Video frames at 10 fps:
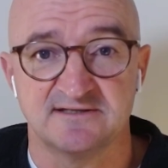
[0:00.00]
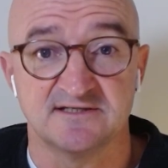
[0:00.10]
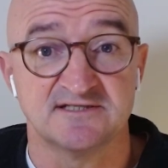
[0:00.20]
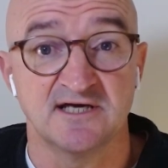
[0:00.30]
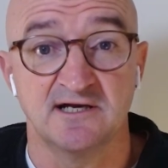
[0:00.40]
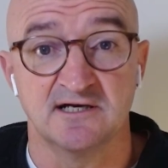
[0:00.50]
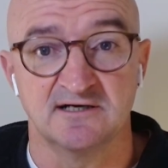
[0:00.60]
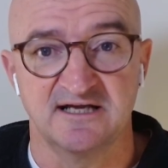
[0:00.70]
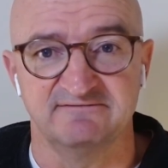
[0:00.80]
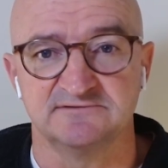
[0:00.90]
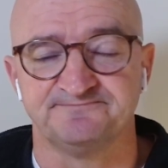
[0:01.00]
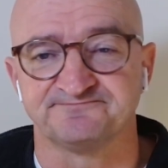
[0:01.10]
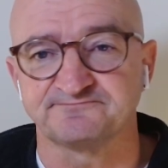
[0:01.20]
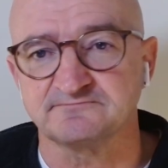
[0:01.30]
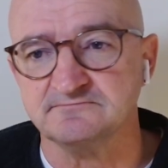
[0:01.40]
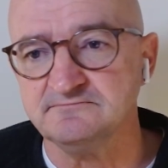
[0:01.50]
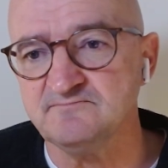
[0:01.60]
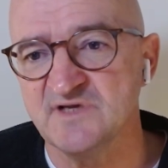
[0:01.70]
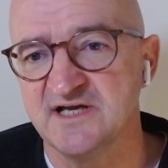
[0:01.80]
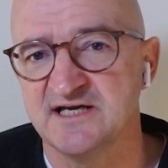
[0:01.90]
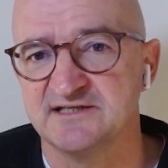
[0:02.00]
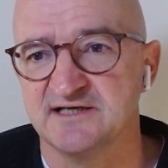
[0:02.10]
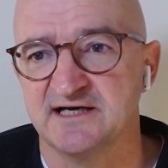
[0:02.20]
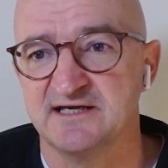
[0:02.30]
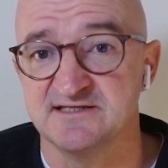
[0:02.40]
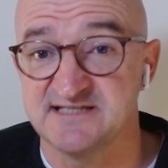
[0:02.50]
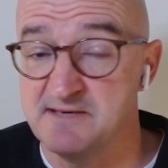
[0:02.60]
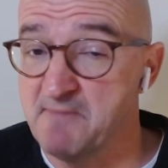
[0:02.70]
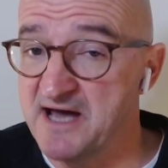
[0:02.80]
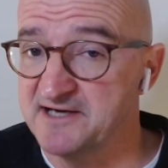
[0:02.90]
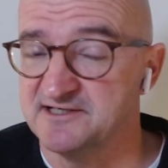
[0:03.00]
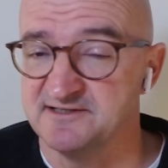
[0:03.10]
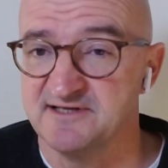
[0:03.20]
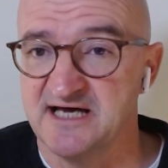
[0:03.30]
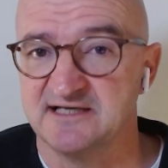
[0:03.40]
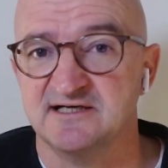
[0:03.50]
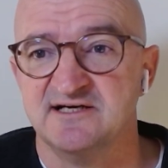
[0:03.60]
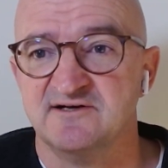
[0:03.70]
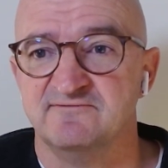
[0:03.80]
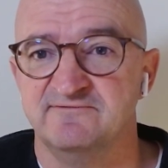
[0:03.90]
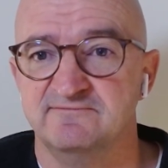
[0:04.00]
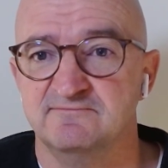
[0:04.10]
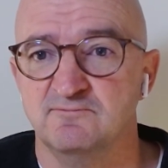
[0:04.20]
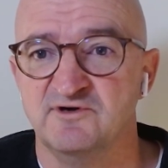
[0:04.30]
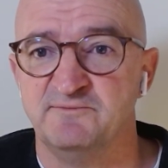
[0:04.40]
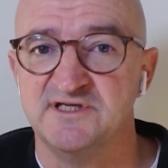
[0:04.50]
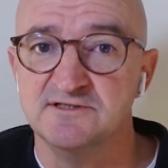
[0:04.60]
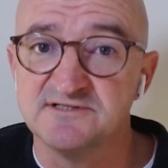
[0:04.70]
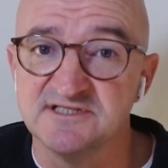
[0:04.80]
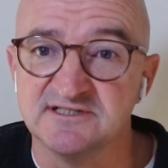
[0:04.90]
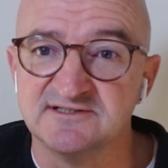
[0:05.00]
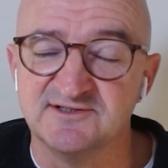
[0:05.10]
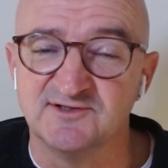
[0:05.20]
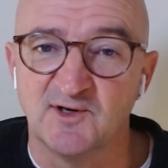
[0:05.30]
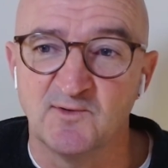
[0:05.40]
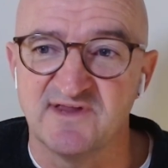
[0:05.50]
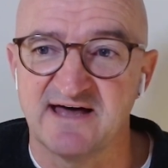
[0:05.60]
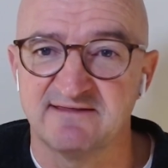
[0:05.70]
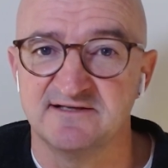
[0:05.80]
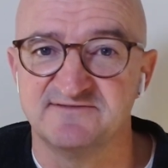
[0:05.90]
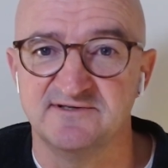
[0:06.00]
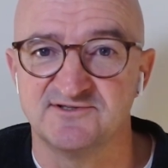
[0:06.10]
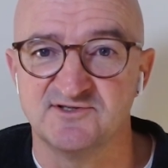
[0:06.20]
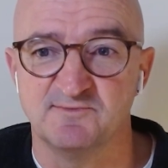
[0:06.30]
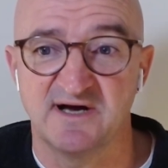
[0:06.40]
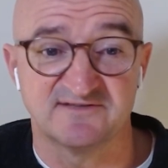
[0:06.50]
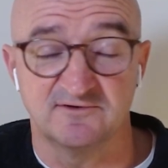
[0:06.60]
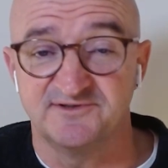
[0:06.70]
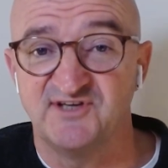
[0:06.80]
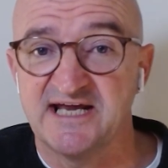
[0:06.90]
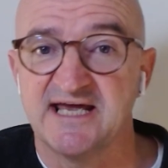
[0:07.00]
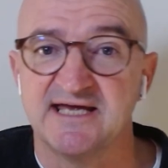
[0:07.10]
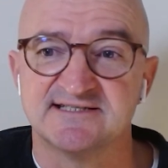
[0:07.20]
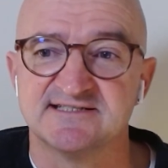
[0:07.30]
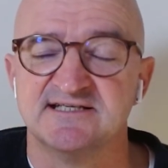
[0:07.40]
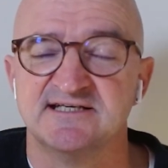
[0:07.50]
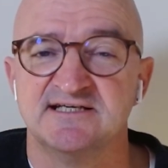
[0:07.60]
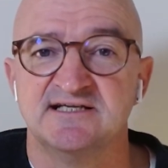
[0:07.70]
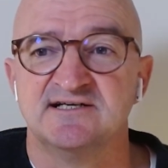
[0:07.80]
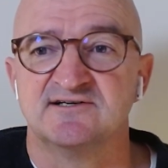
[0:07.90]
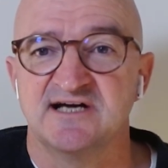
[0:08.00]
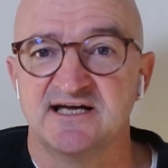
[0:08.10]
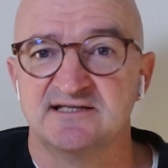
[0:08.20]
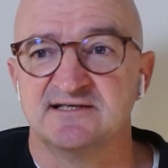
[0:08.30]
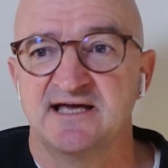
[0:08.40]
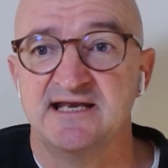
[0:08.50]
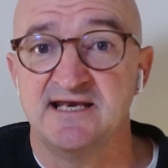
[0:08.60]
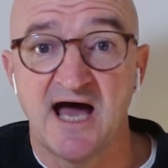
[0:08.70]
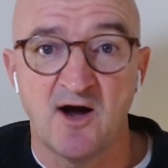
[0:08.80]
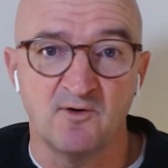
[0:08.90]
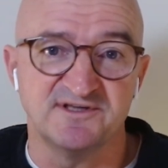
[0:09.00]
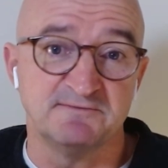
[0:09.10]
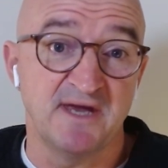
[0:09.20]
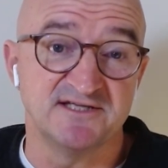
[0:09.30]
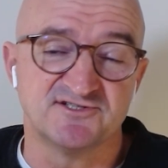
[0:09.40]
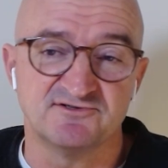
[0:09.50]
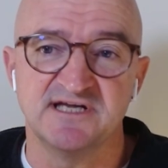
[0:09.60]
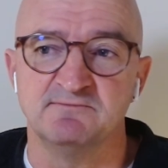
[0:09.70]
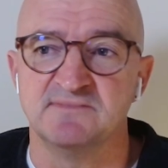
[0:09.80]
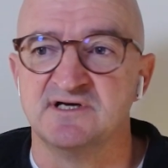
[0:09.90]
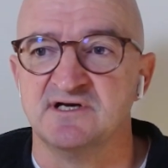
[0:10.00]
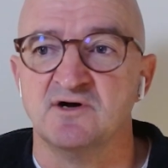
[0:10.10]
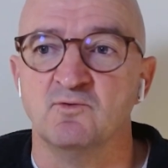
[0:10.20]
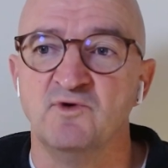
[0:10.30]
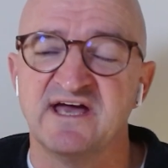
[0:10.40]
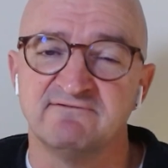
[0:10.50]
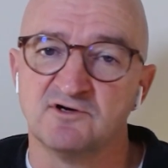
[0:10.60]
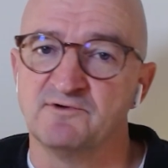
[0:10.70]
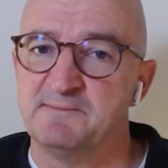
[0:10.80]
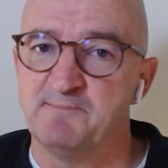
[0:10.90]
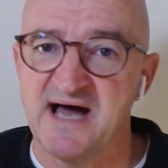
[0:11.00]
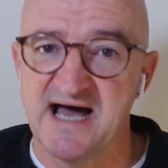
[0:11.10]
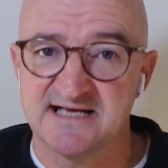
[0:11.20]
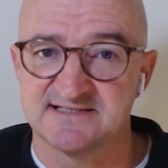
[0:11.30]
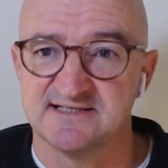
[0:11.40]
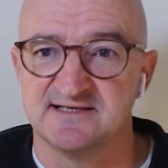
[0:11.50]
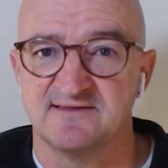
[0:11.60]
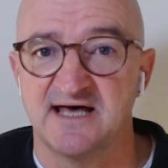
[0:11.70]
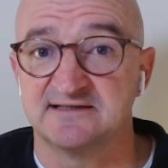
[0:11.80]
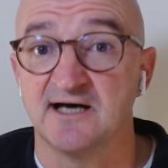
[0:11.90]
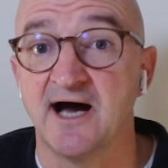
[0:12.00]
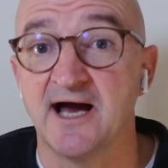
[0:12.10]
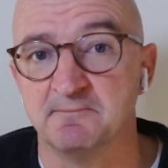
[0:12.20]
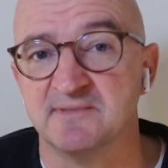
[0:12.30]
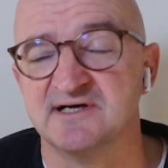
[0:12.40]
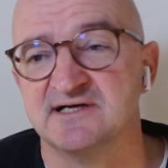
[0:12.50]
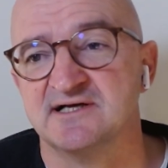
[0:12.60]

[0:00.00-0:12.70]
at the cellular level. And in the same manner that we've been using, you know, with athletes, VO2 max for decades, right? And now it's mainstream. We have already passed that time.